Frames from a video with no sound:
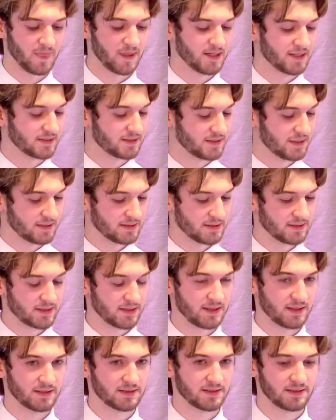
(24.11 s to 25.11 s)

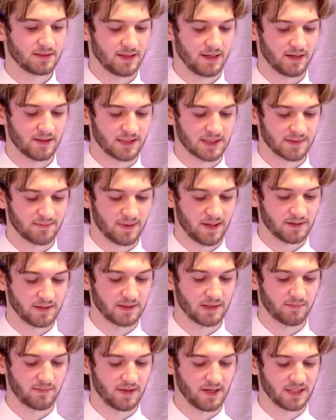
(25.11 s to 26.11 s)
sensitizing and expanding the
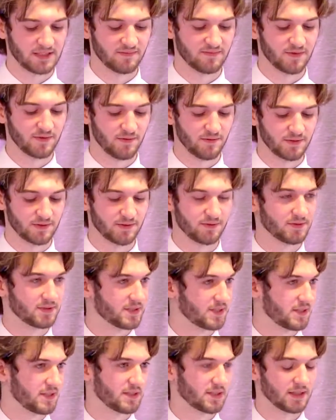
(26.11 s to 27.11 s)
minds of those who
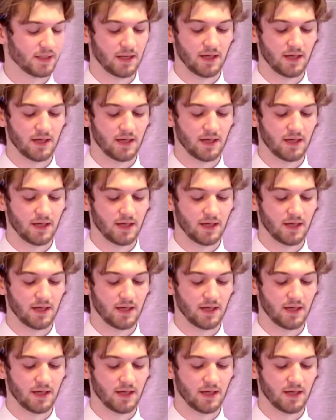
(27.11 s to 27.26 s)
seek